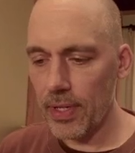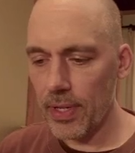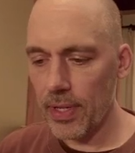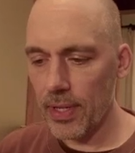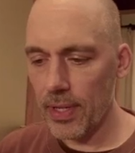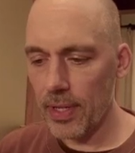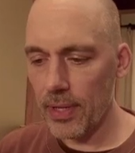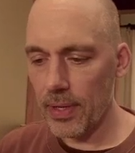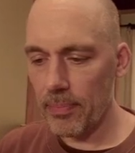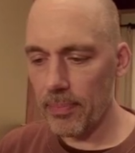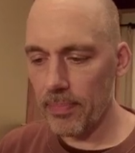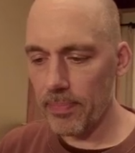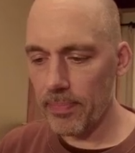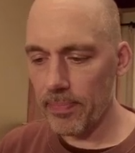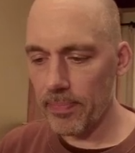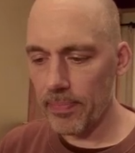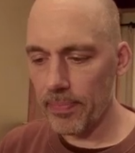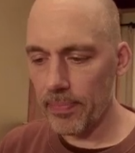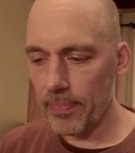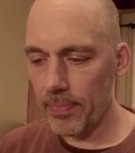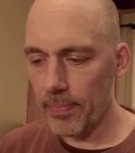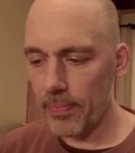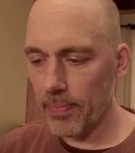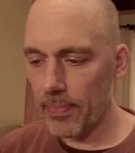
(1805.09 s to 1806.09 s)
In
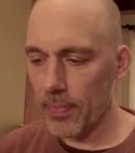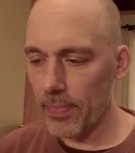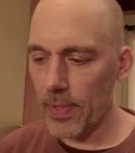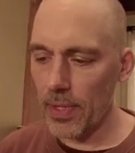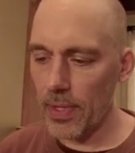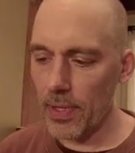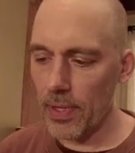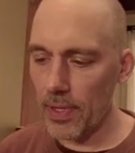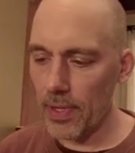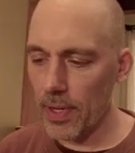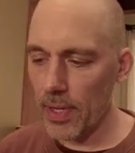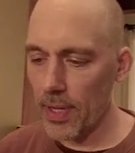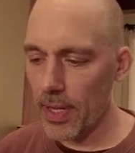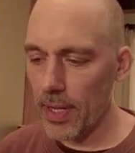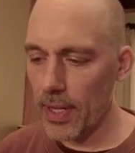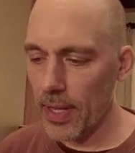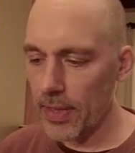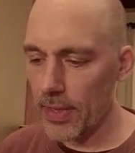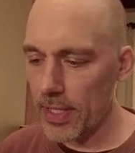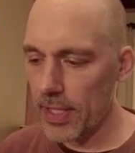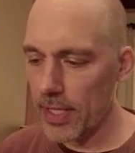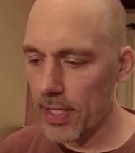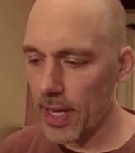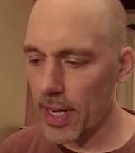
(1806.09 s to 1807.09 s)

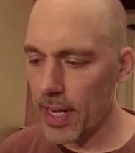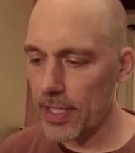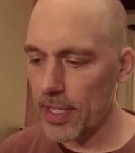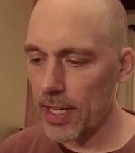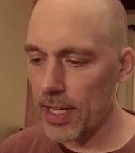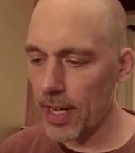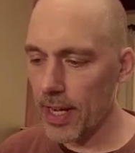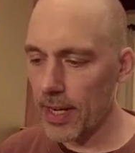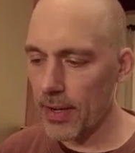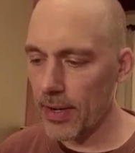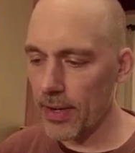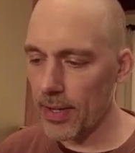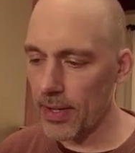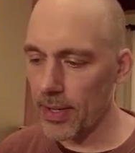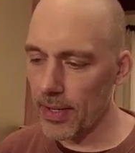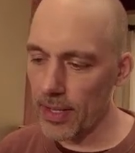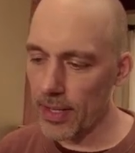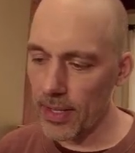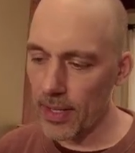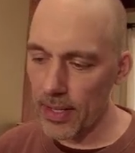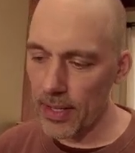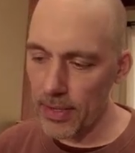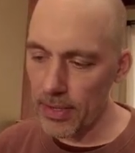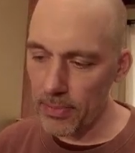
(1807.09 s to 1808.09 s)
this case, I
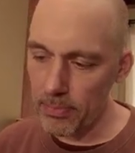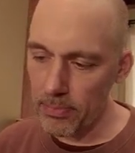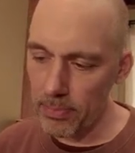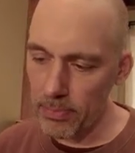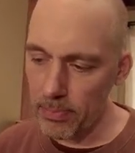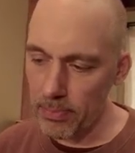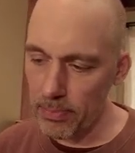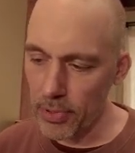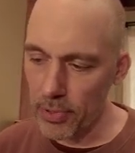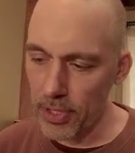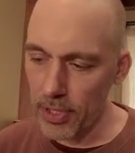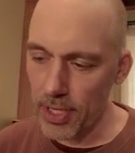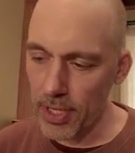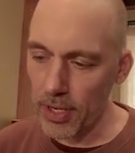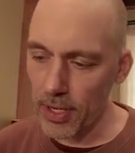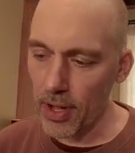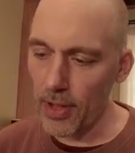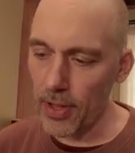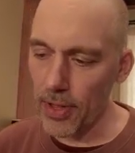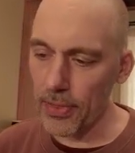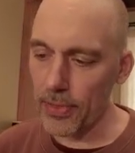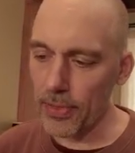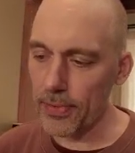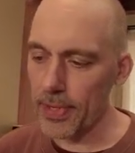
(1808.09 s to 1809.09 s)
put it
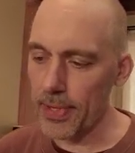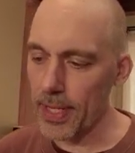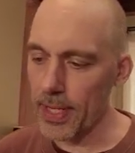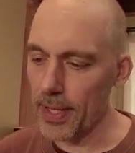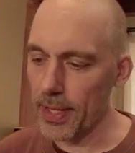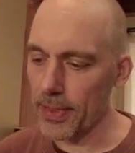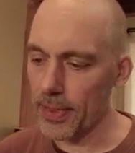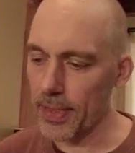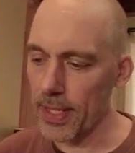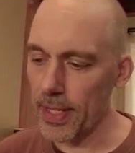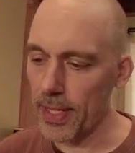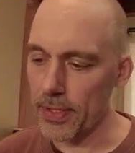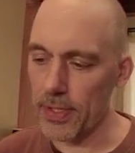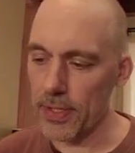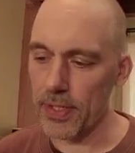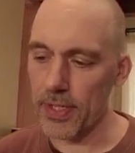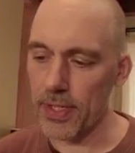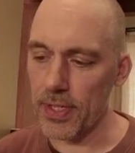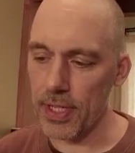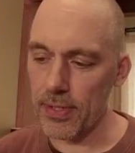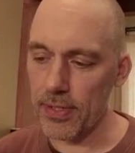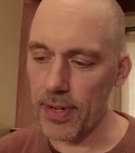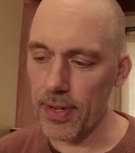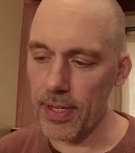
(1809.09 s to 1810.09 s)
on
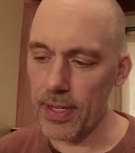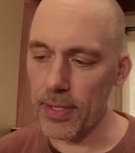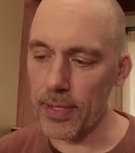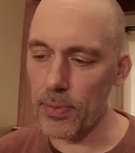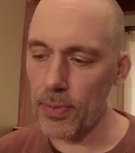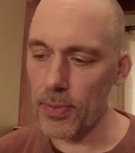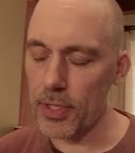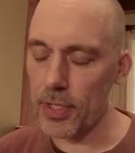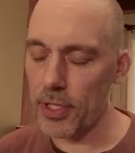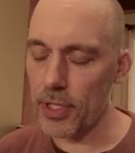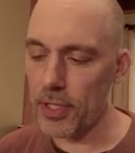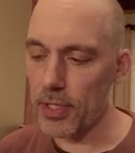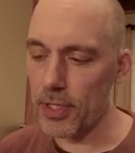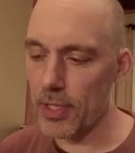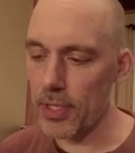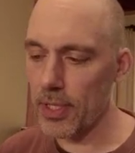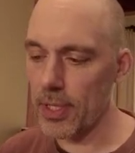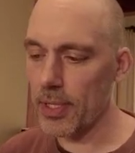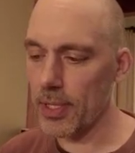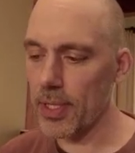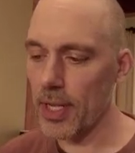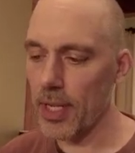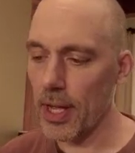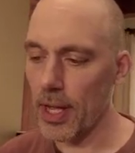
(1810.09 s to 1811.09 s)
3600, which is
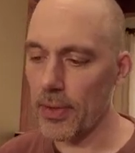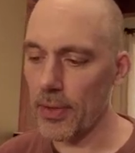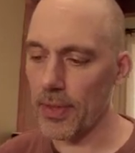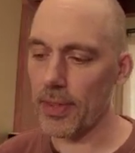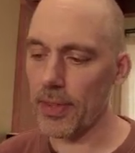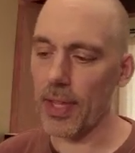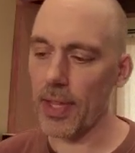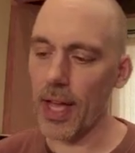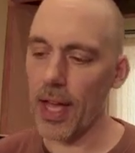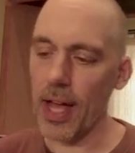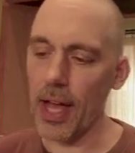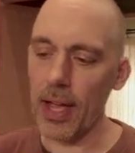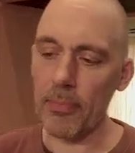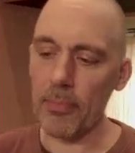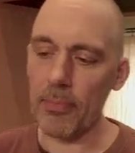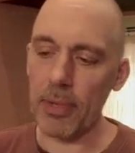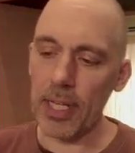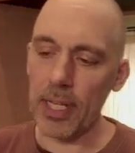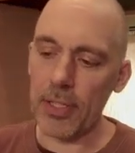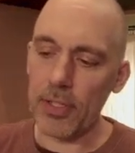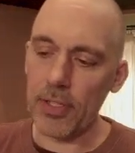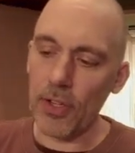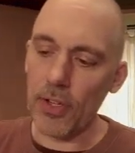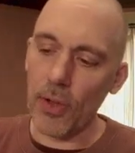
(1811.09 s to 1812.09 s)
down in the high
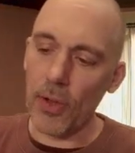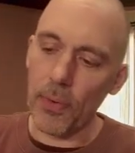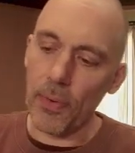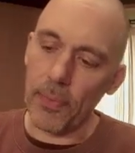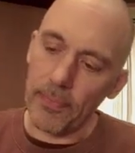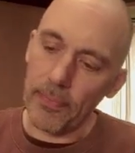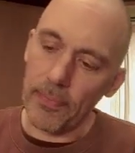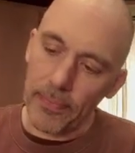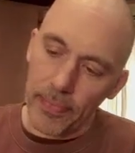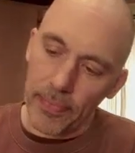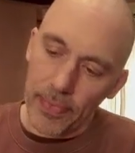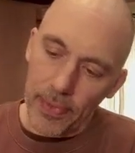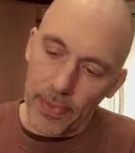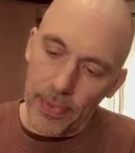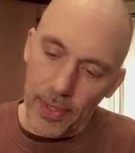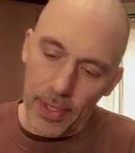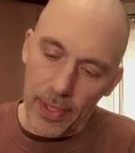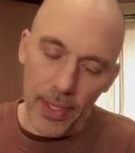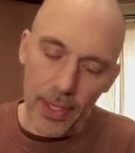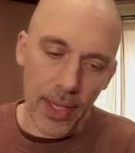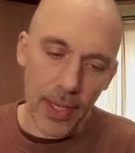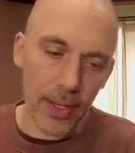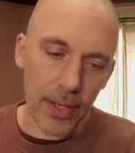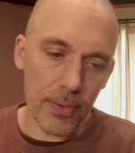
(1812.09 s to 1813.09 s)
mid, so
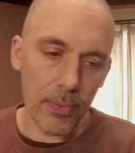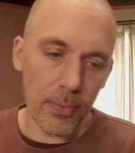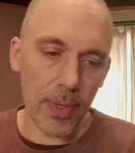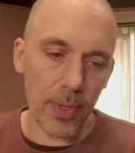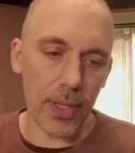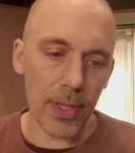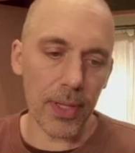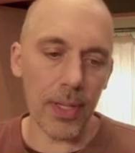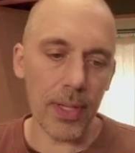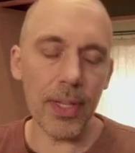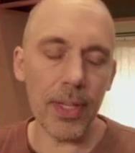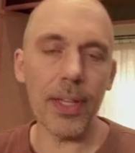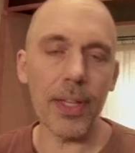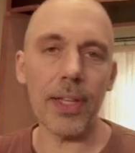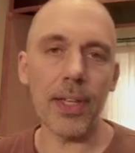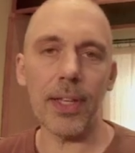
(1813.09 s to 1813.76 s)
it will